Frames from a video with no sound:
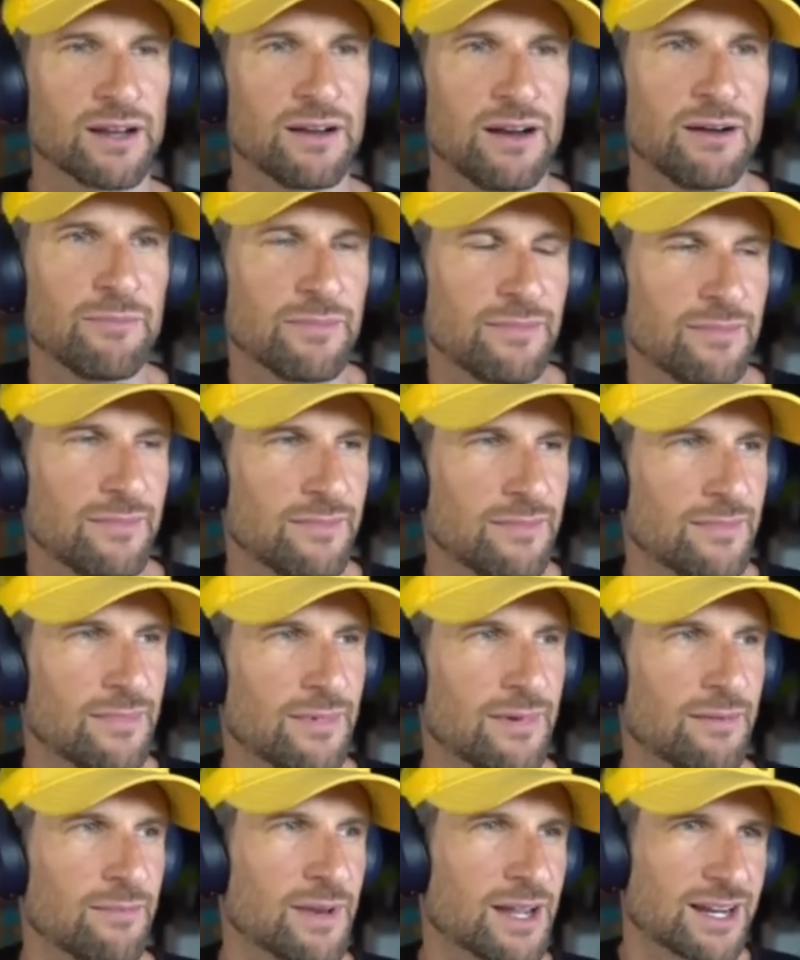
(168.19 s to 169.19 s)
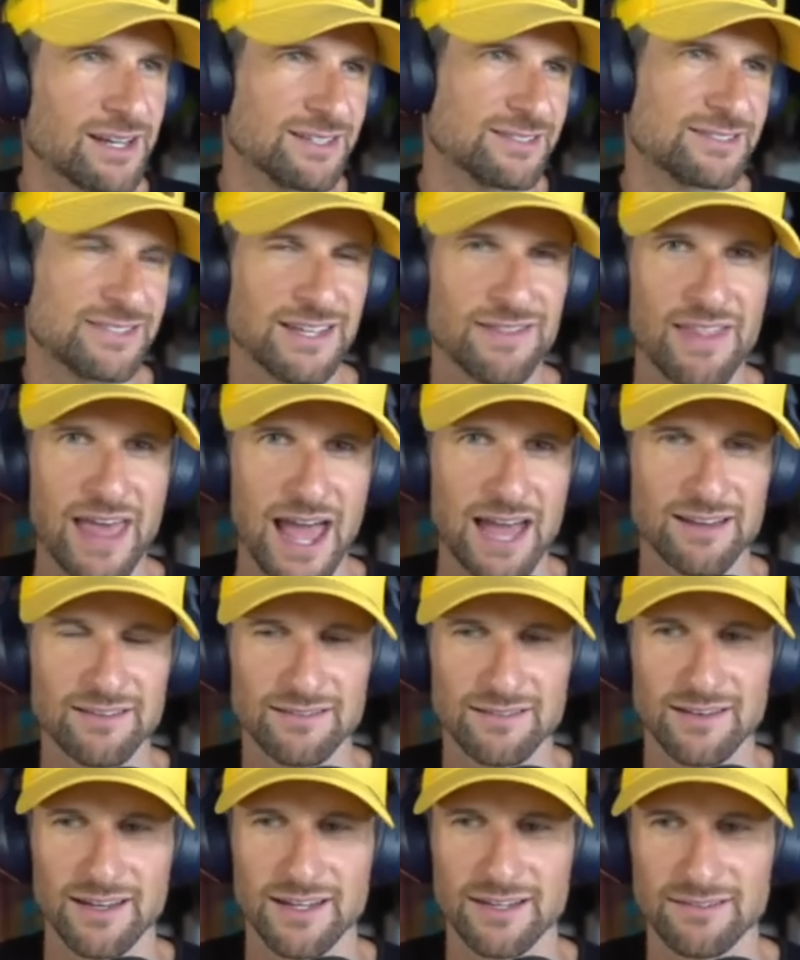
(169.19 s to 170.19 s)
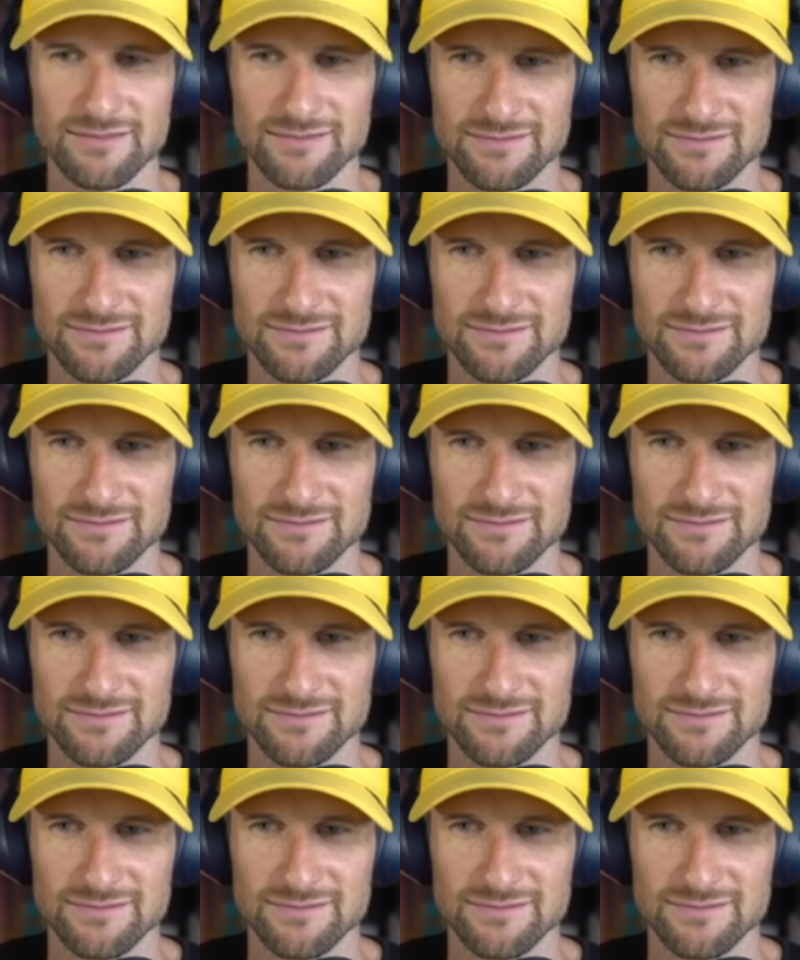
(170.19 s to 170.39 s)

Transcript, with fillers: um, I'm not gonna send that like